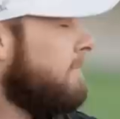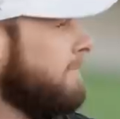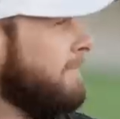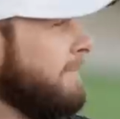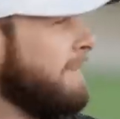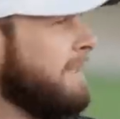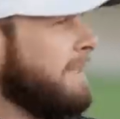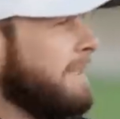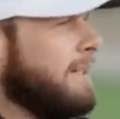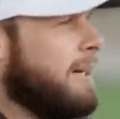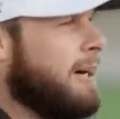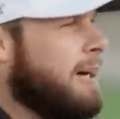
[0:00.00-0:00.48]

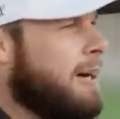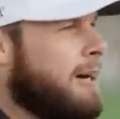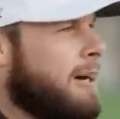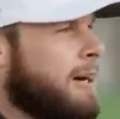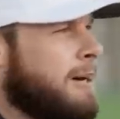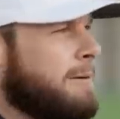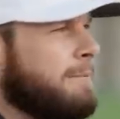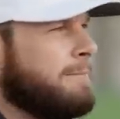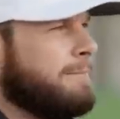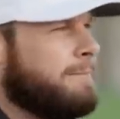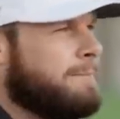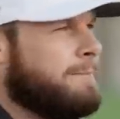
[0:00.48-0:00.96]
You've hit six. I,
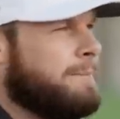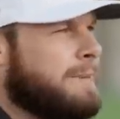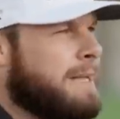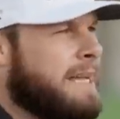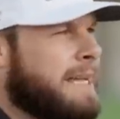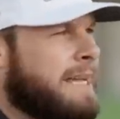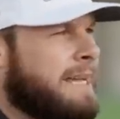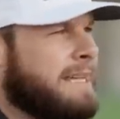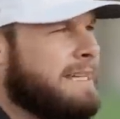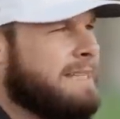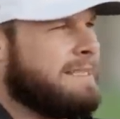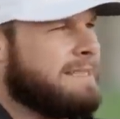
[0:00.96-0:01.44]
I'm
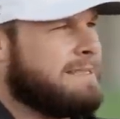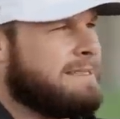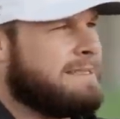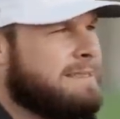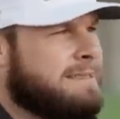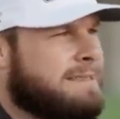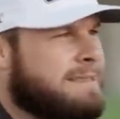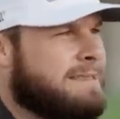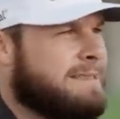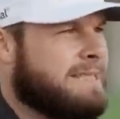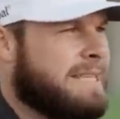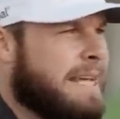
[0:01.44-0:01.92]
playing okay.
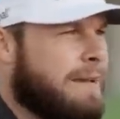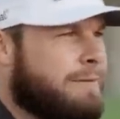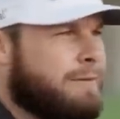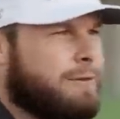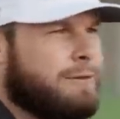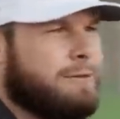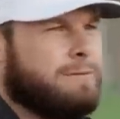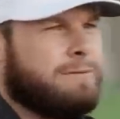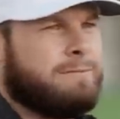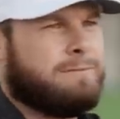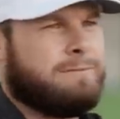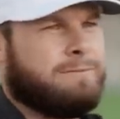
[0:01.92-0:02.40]

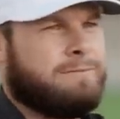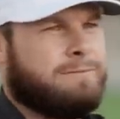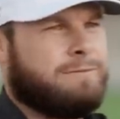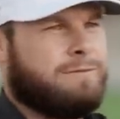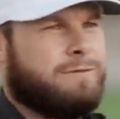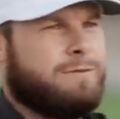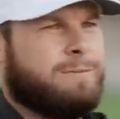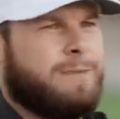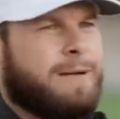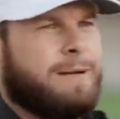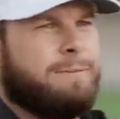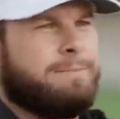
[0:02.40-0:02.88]
seven. Yeah,
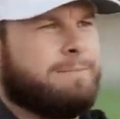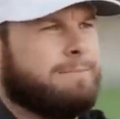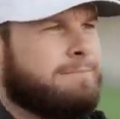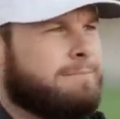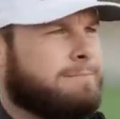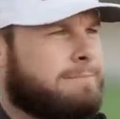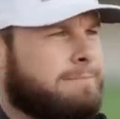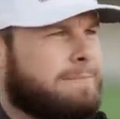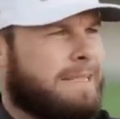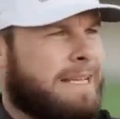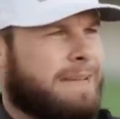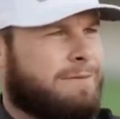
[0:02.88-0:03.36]
okay. I'm up
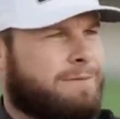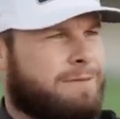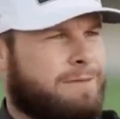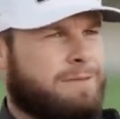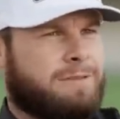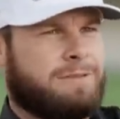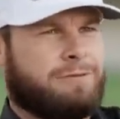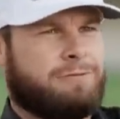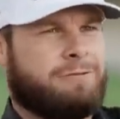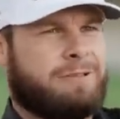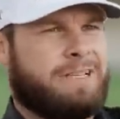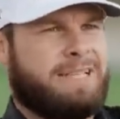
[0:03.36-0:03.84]
left
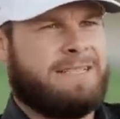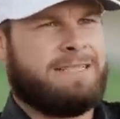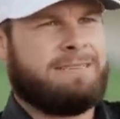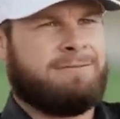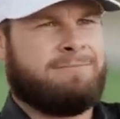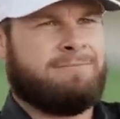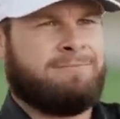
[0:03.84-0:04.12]
with the green.